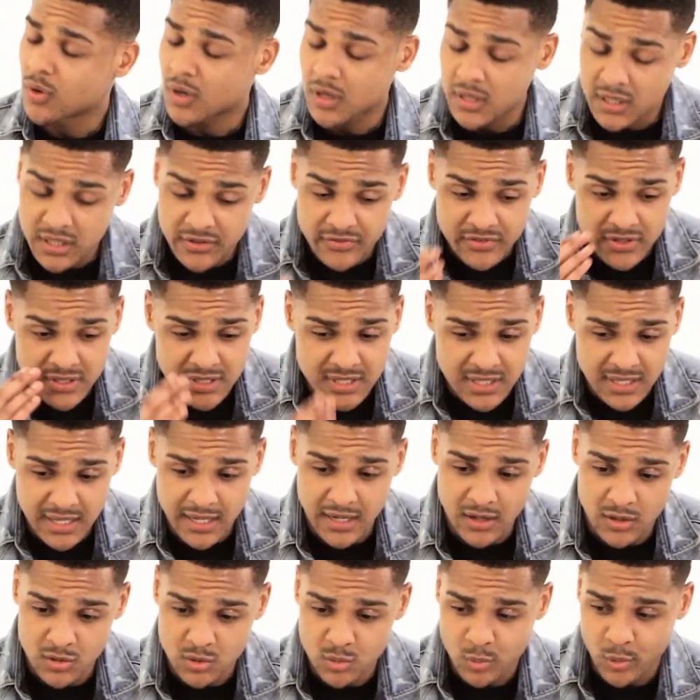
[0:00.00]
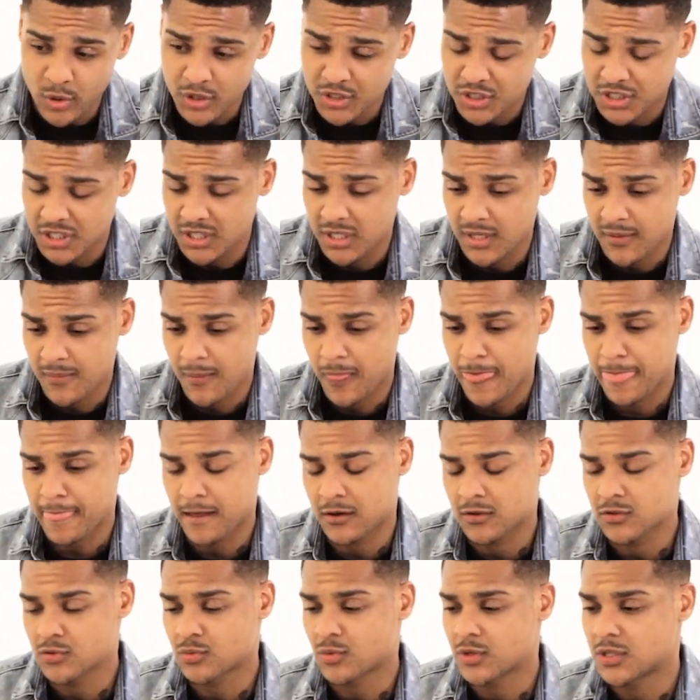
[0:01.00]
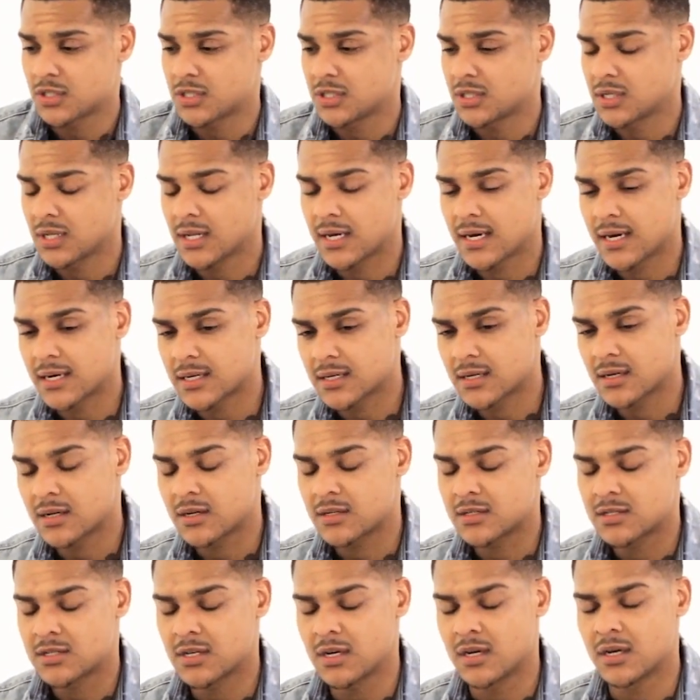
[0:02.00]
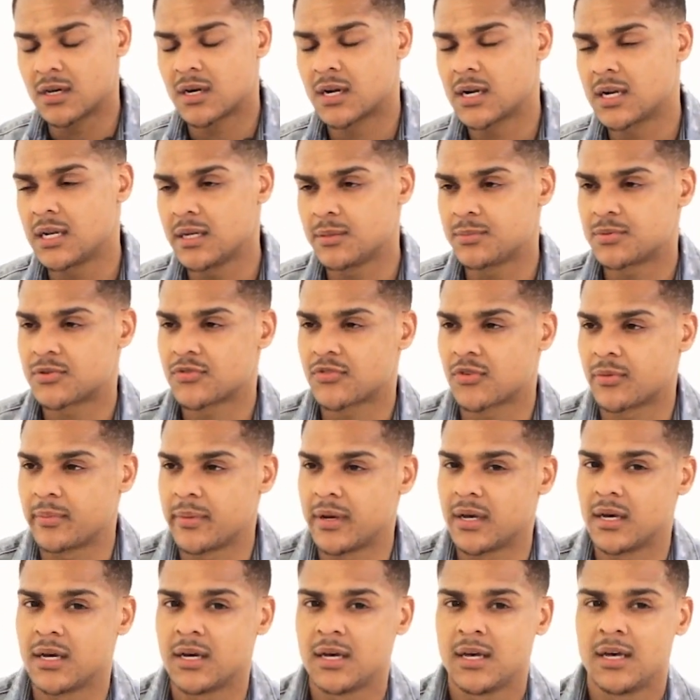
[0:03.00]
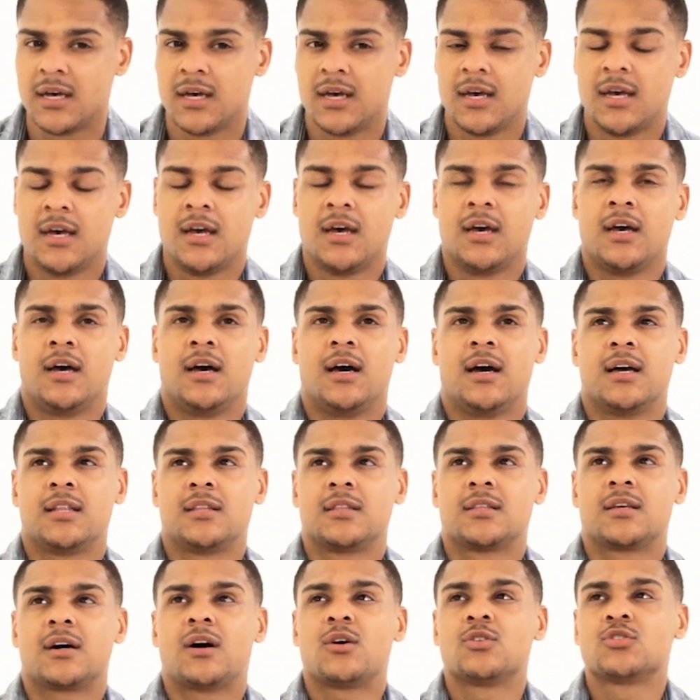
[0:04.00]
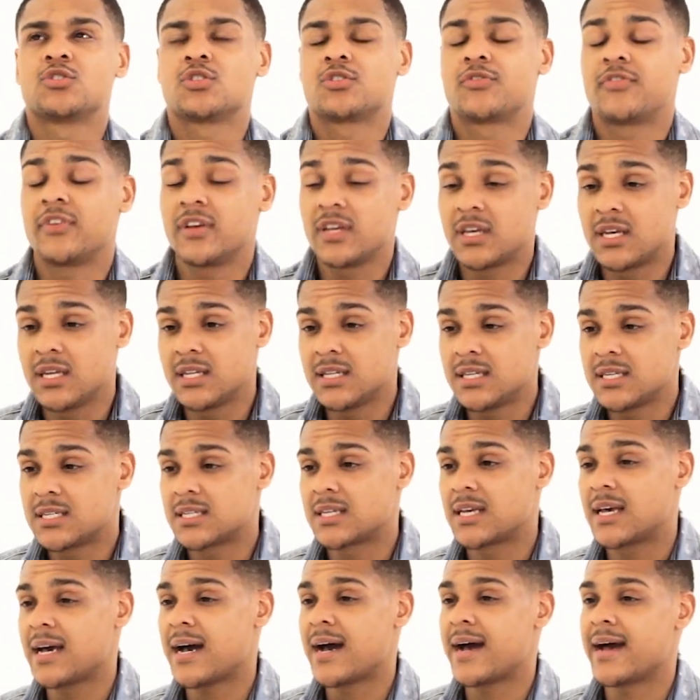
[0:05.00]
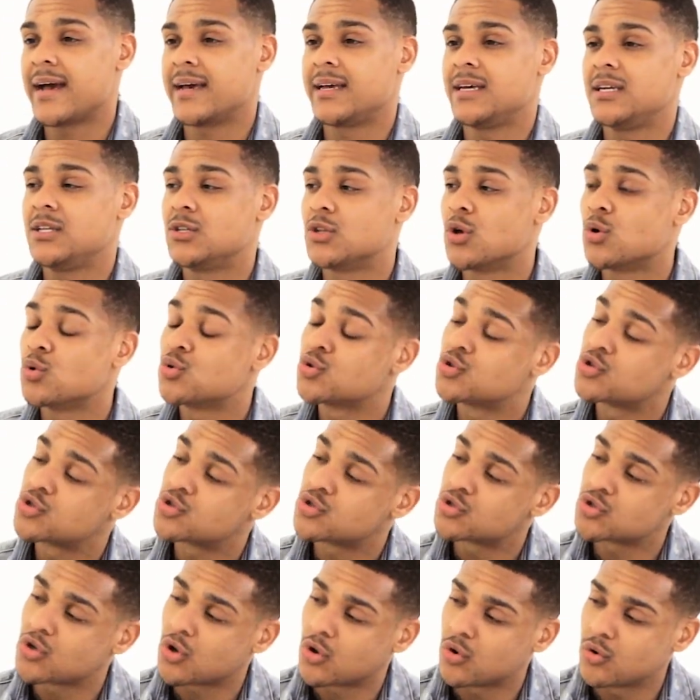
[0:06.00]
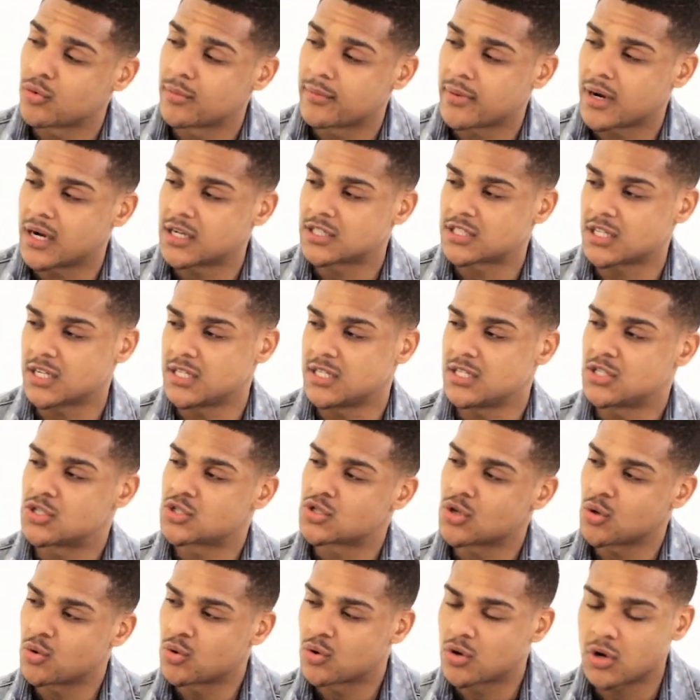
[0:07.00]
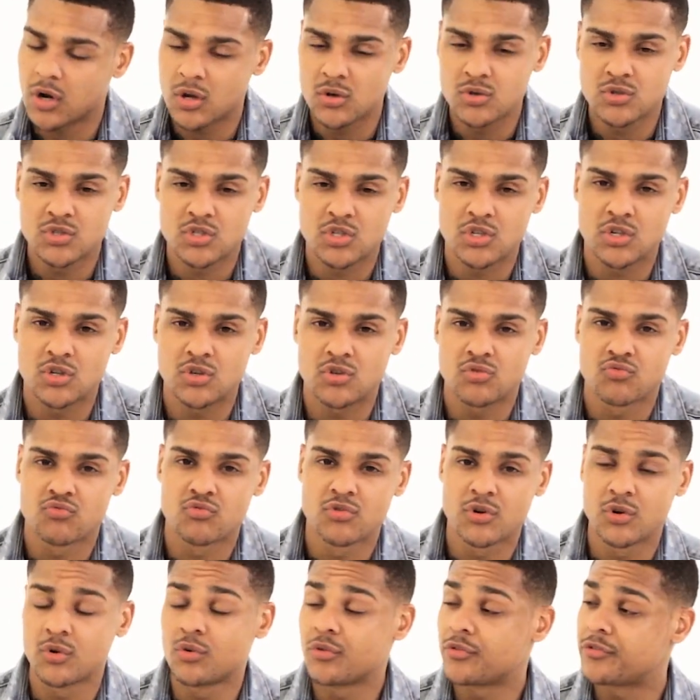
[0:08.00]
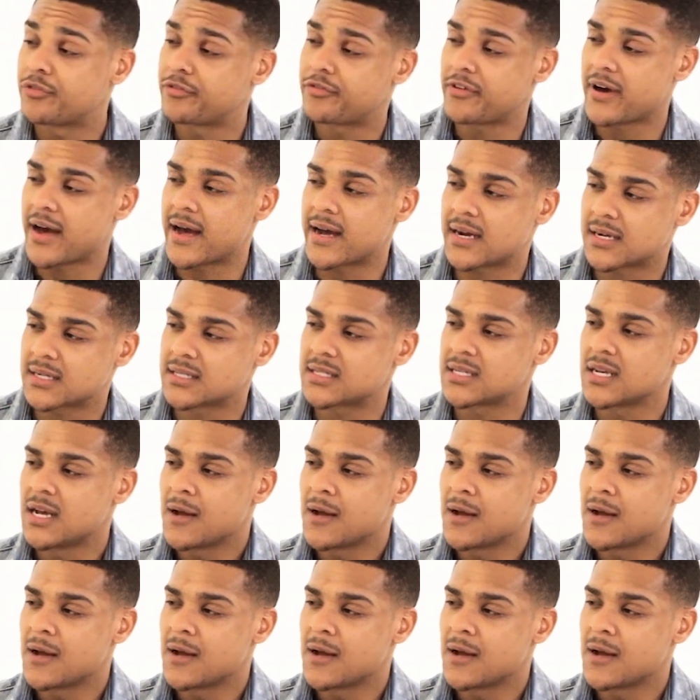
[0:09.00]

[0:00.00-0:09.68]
what? Even today, I was watching like certain clips from it, and I was just thinking, this guy, he knows so much, and he's so close to the real facts.